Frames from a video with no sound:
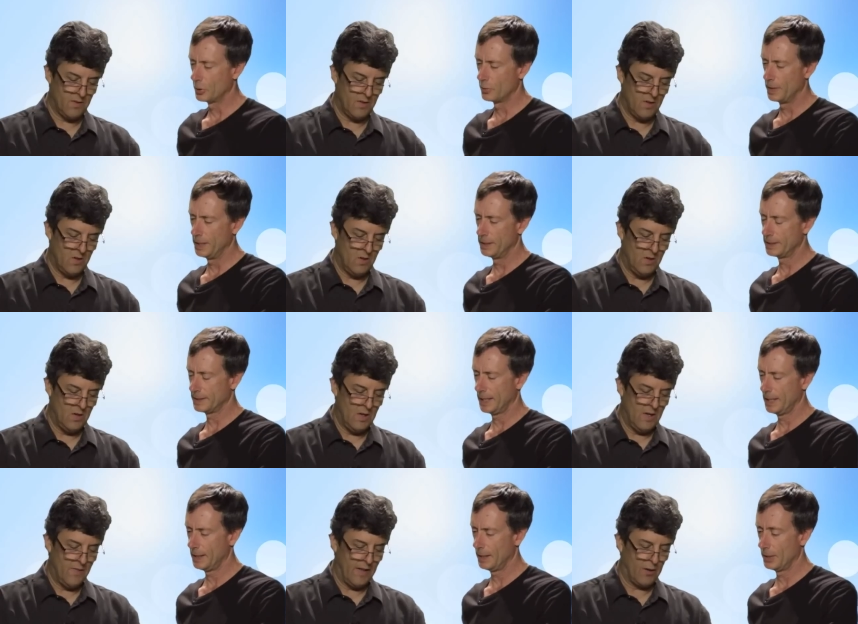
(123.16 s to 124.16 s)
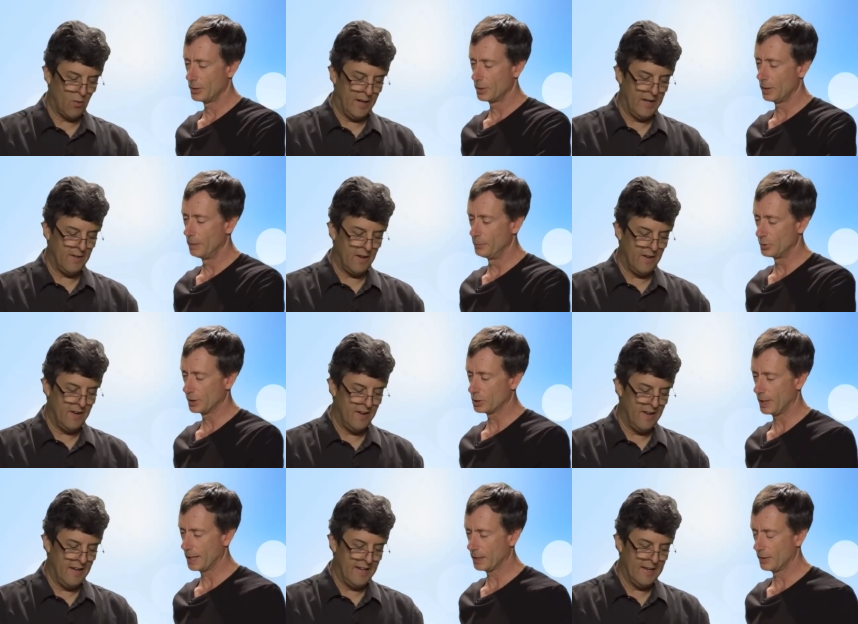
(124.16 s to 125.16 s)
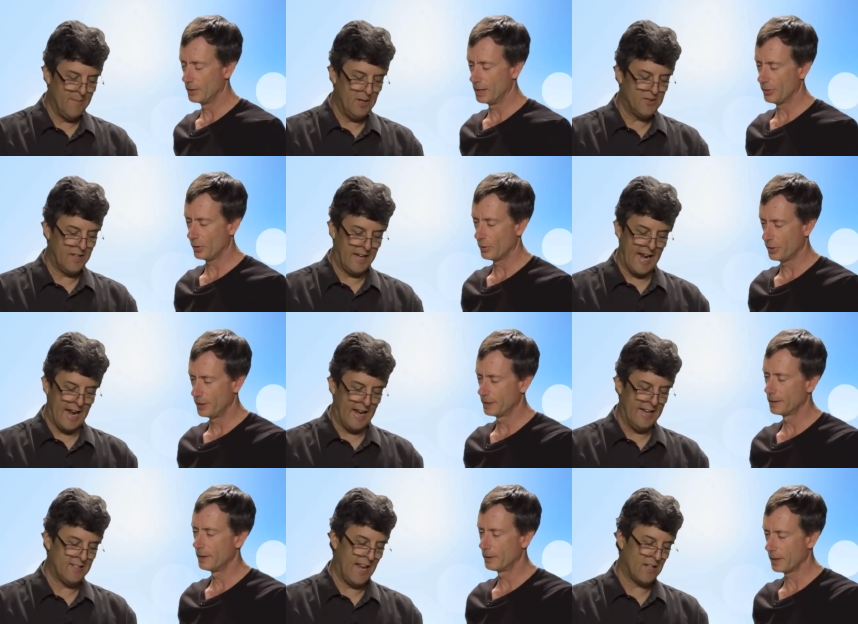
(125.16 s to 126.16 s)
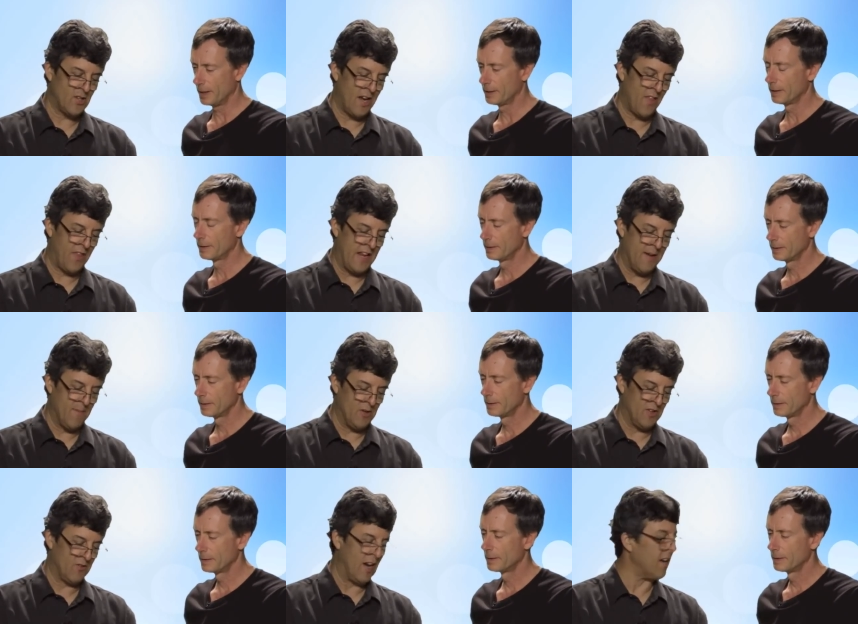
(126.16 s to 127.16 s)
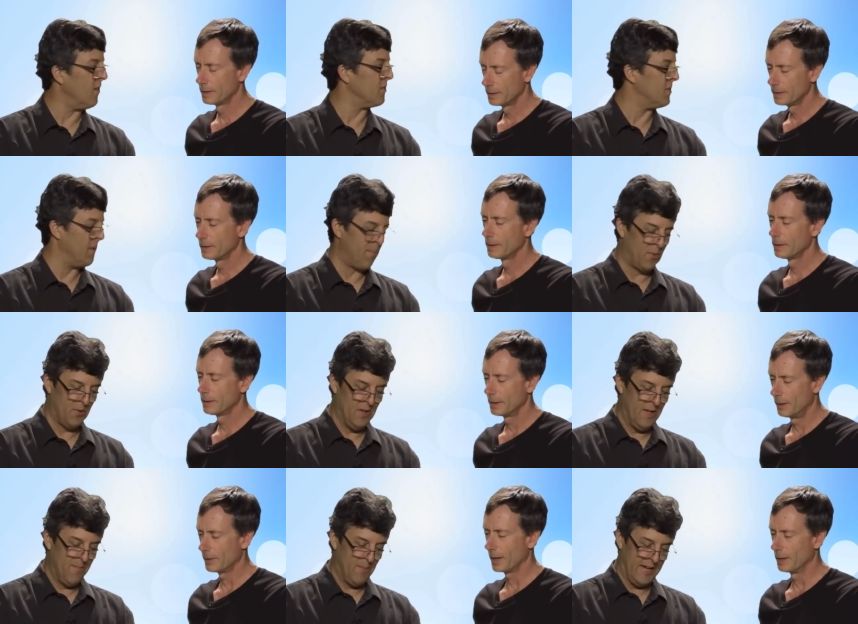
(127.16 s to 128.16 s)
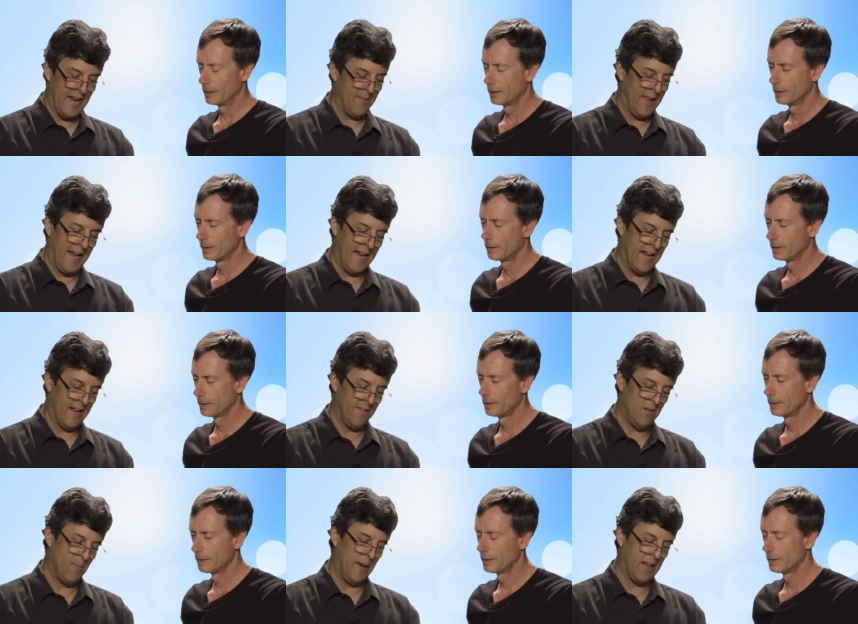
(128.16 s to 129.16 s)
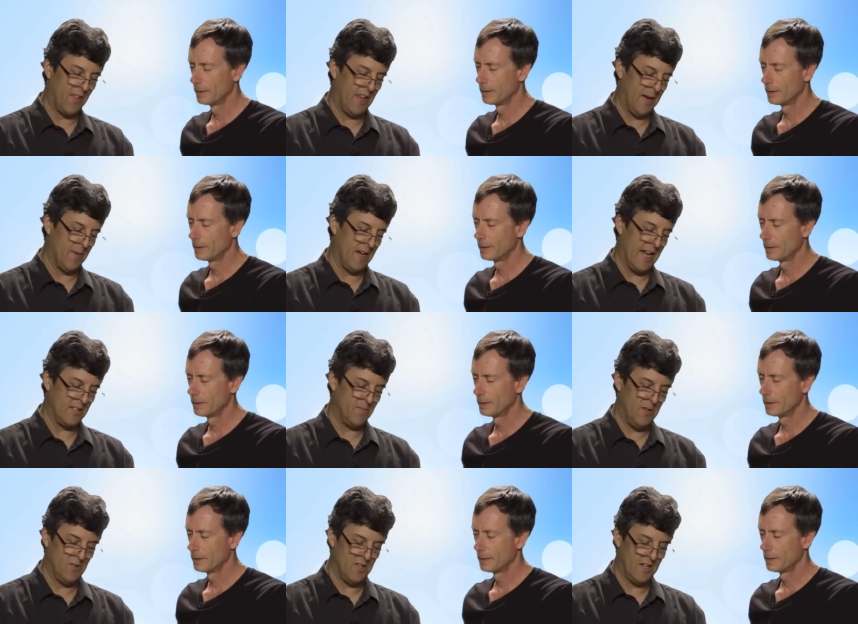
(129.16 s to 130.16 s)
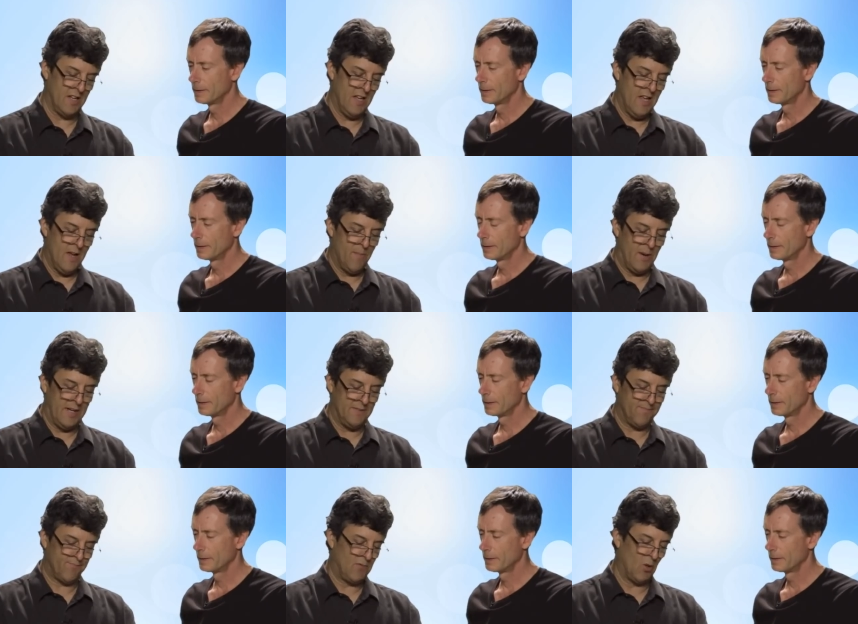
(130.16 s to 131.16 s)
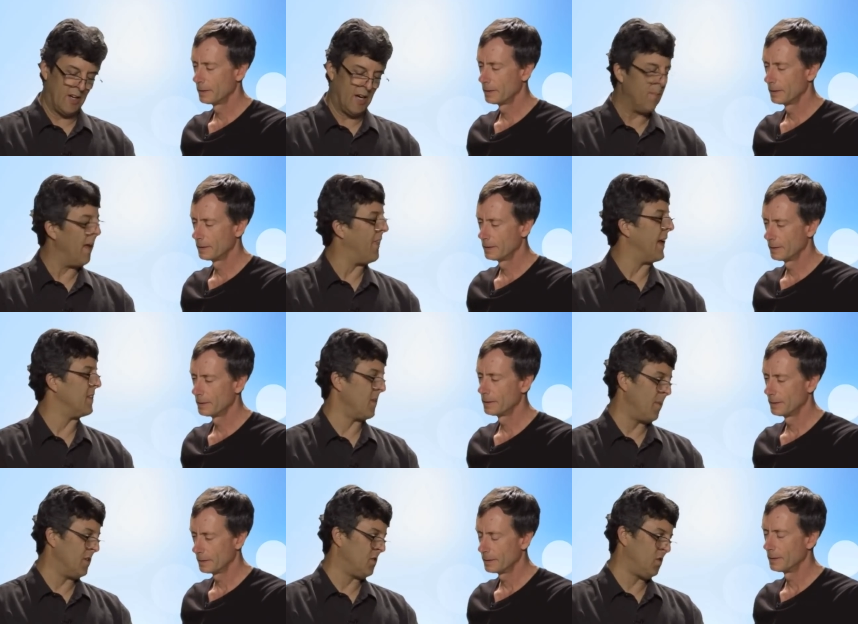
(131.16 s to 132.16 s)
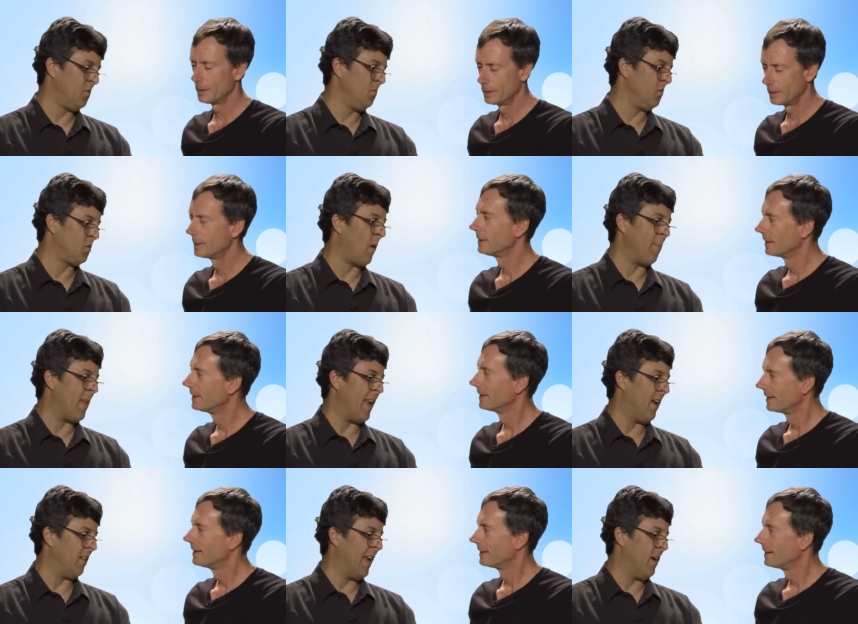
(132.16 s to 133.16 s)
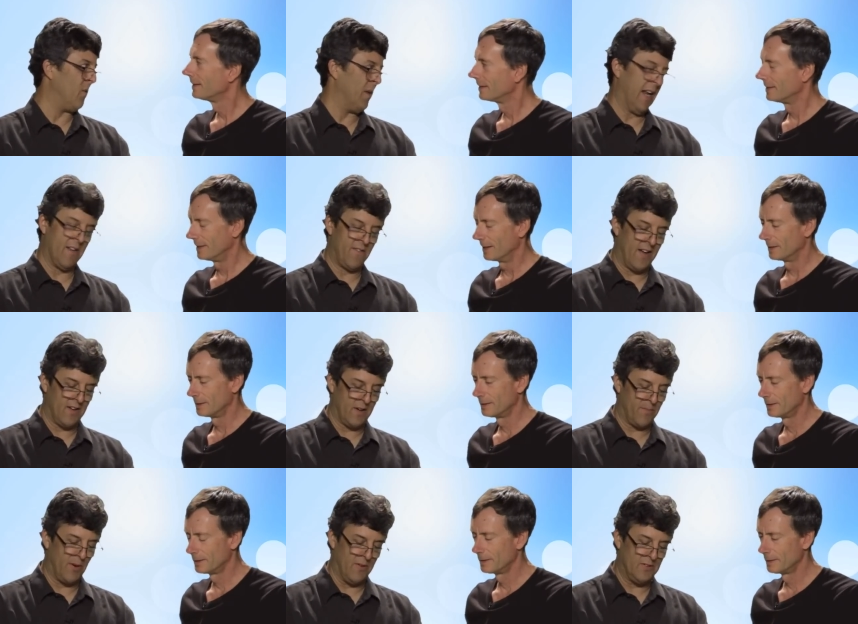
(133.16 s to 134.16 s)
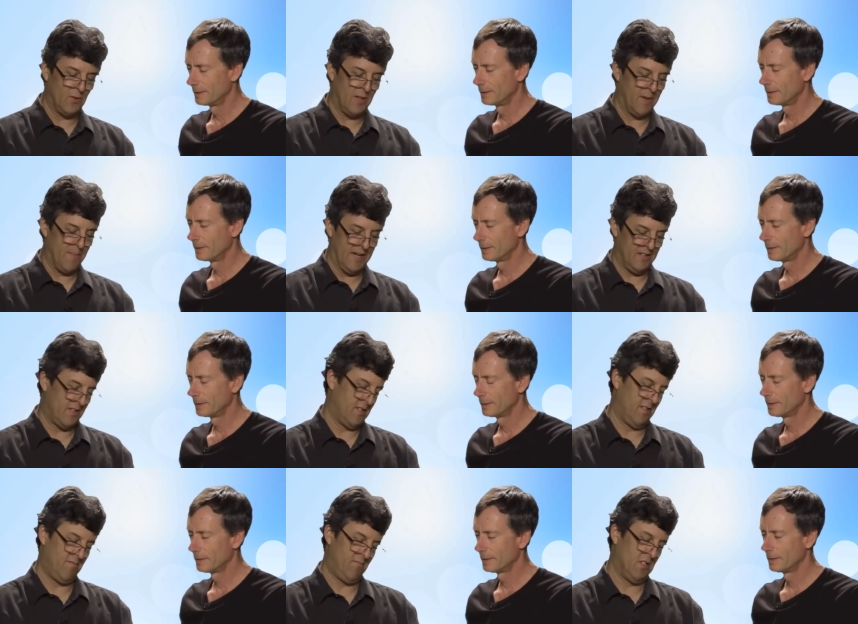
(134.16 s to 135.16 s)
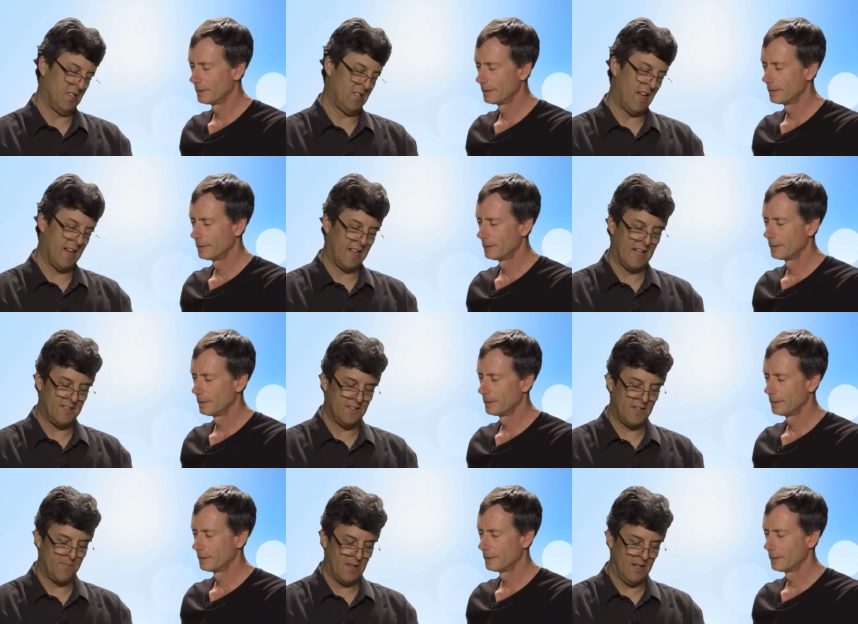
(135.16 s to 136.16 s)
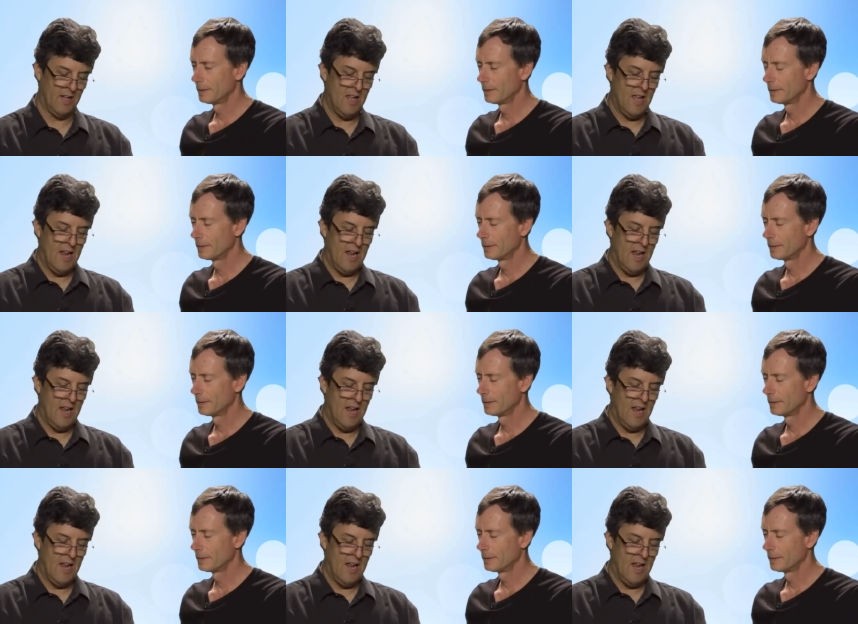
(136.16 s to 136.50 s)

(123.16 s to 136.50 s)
Speaker 1: then the green is a,
Speaker 2: the green, a music track? The music, yeah. Thing? It's actually okay. a theme music track called Simple. Okay. But yeah, they uh, you pick a theme and it adds music. But don't care about that because I'm going to swap that out later when we get yeah. in Final Cut Pro. It's only means to just kind of cut to something.